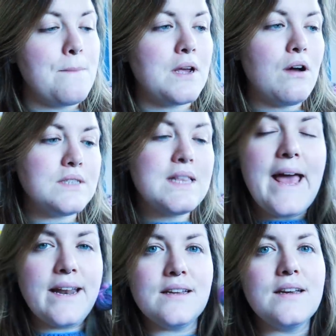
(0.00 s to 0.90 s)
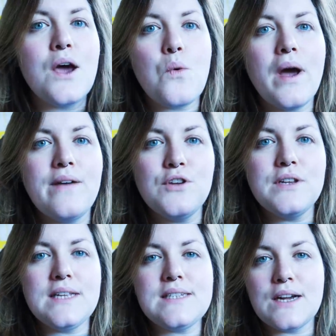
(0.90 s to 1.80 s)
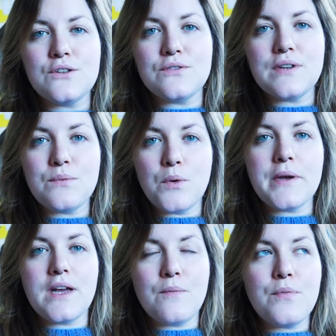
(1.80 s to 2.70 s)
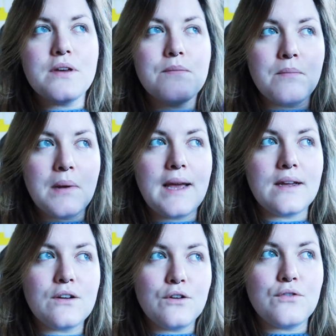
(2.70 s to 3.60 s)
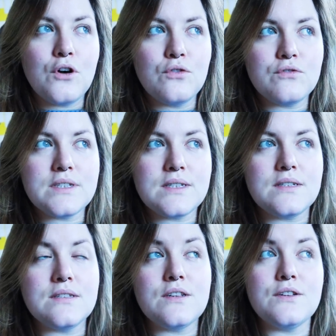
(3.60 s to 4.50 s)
because then whatever you knit out of it will become the blank of cold resistance.